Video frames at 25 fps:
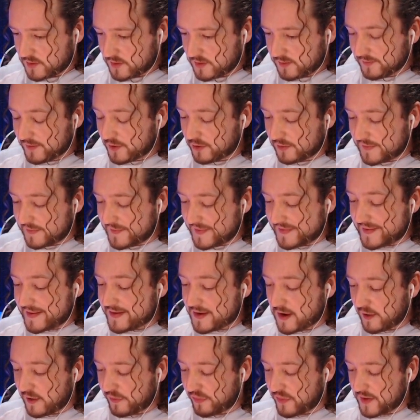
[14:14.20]
Literally, they did
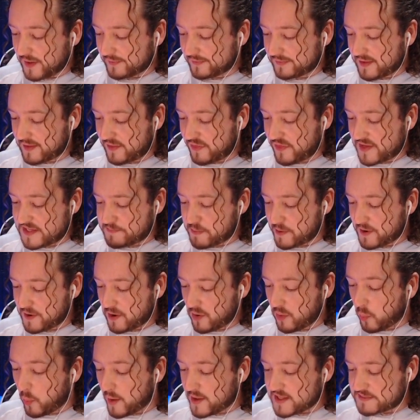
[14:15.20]
nothing. The thing spawned
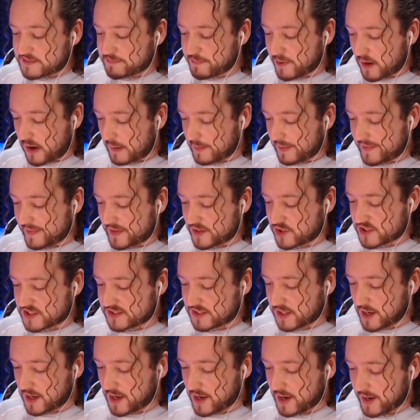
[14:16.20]
out one Spirit Goblin and then just
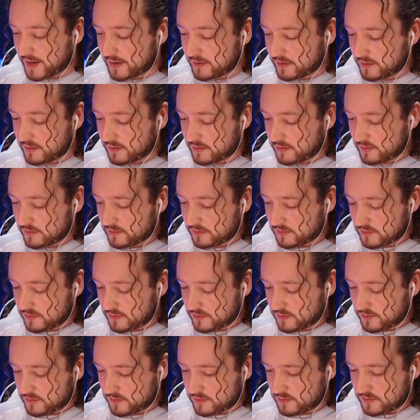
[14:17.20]
died.
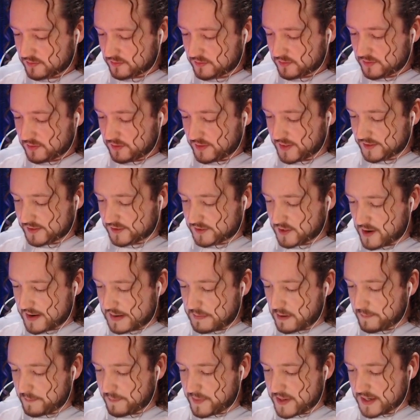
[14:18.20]
Like, talk
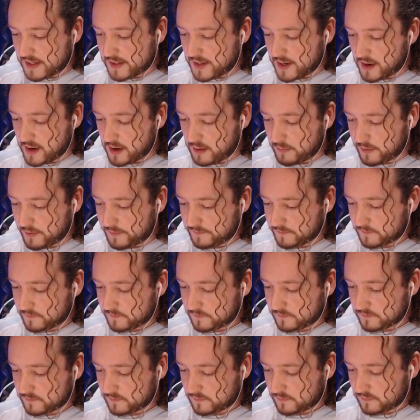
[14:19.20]
about being a nub.
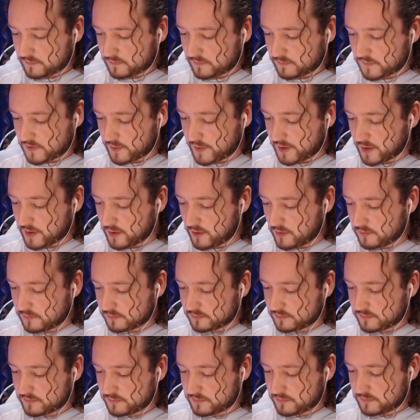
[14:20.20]
There we go.
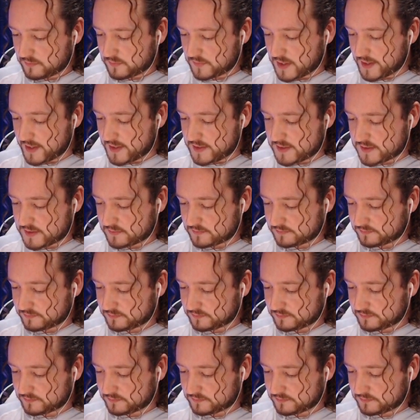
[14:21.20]
Nice.